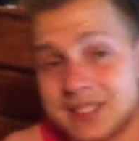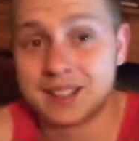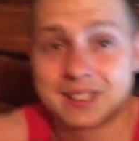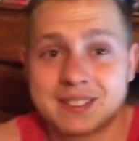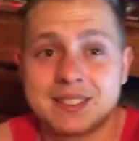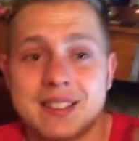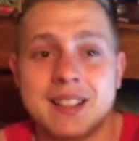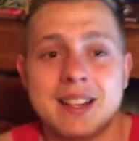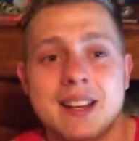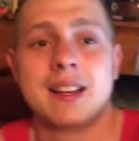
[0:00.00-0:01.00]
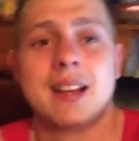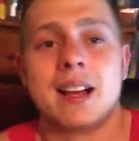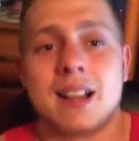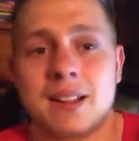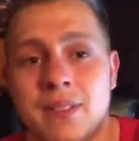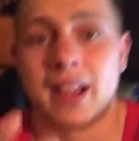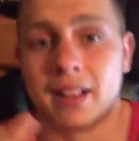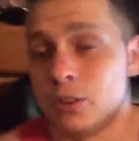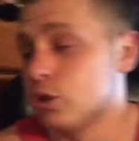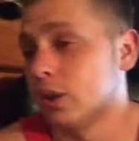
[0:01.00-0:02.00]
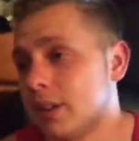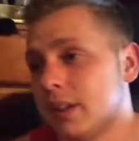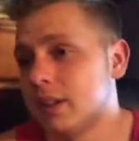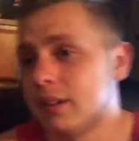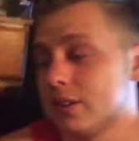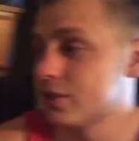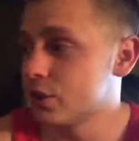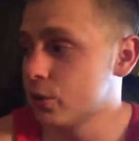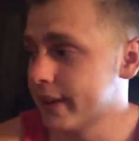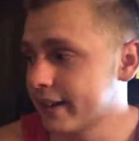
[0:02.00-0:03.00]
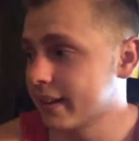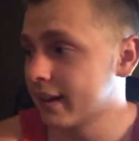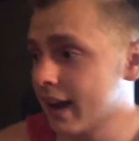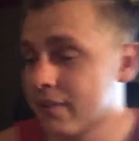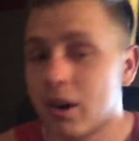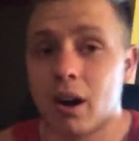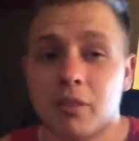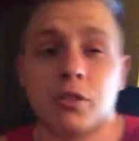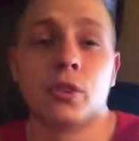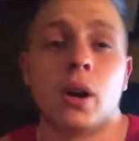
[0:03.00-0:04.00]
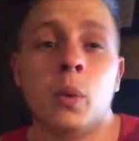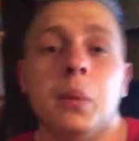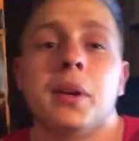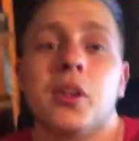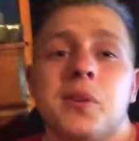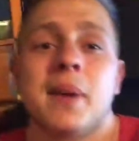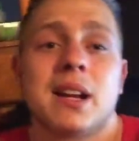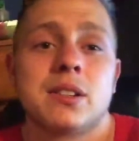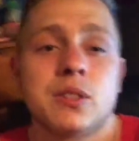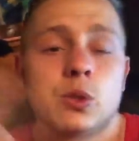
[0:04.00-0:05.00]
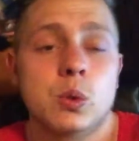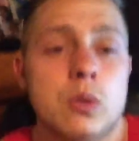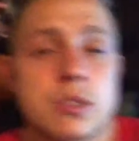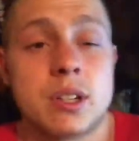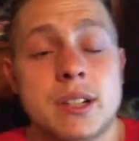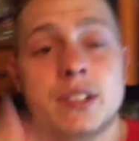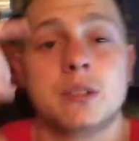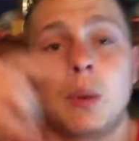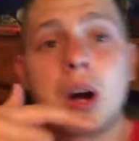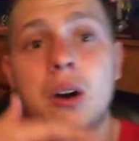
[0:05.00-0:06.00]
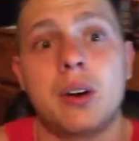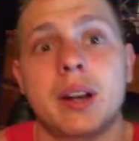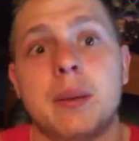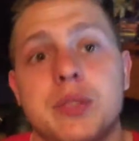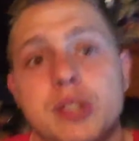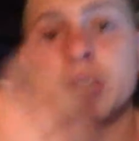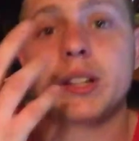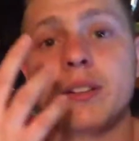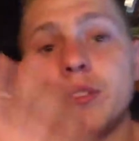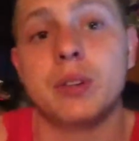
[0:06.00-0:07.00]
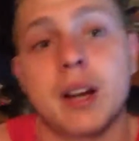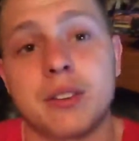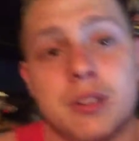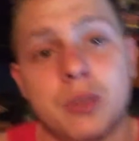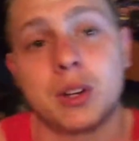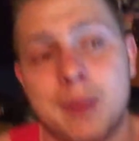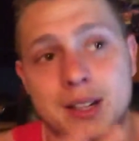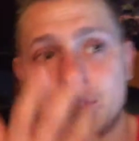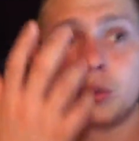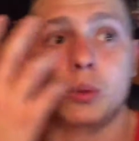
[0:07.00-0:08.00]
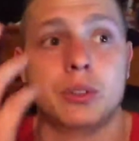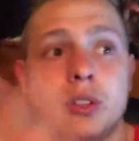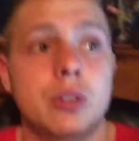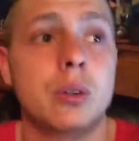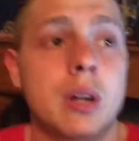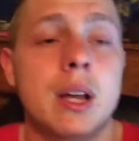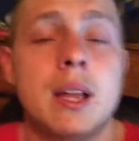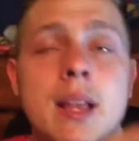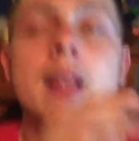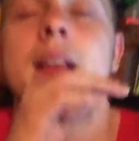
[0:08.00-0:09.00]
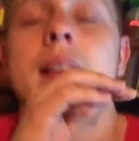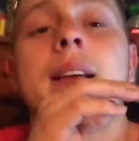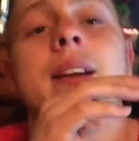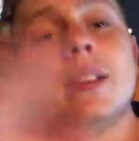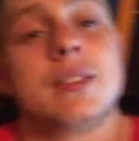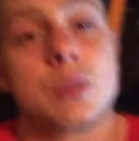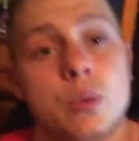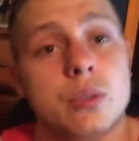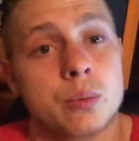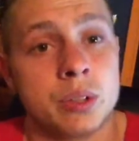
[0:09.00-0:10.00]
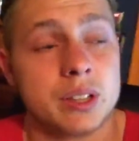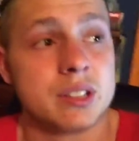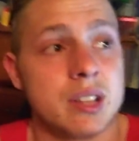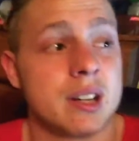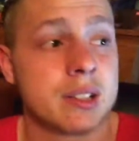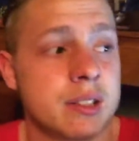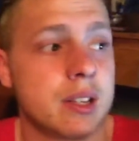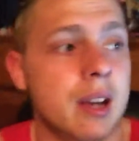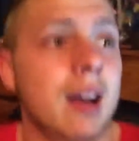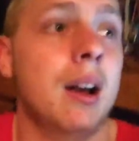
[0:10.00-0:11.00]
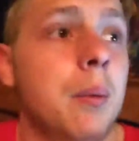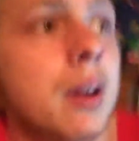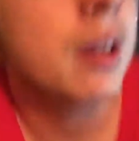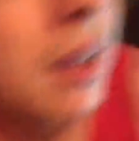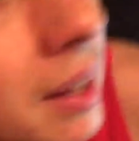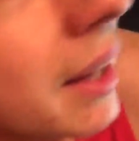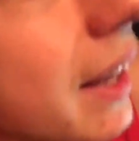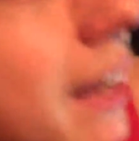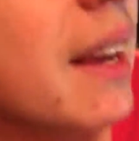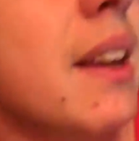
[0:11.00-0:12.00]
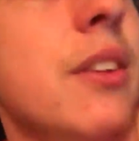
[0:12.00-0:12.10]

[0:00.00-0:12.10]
sucks. I've enjoyed this 2 weeks that I have off, so I will be going back to school starting tomorrow, and I'm sorry if you guys are going back to school too, because school really sucks. It